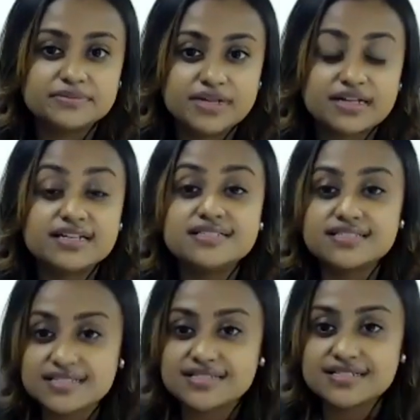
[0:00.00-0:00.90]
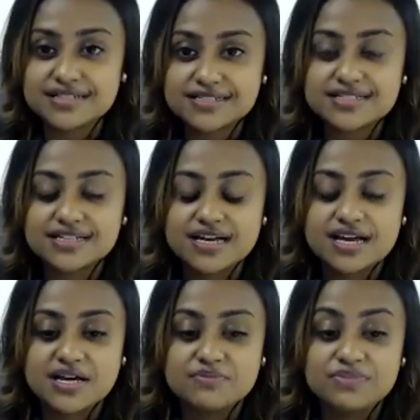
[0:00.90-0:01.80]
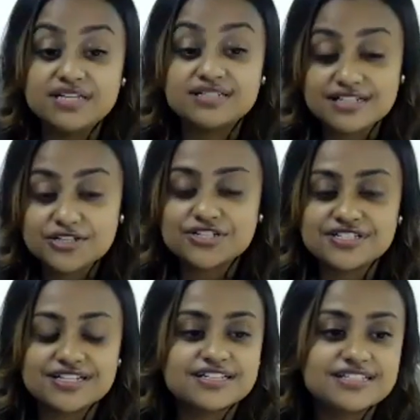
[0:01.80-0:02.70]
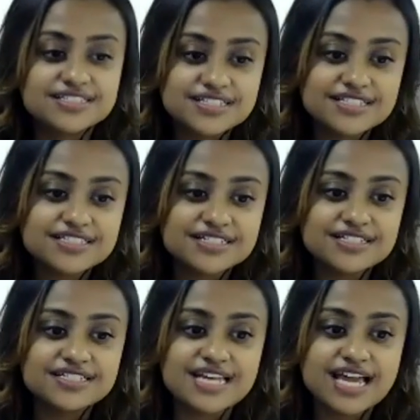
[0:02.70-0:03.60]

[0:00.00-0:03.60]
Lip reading: consistent. Be diligent and consistent,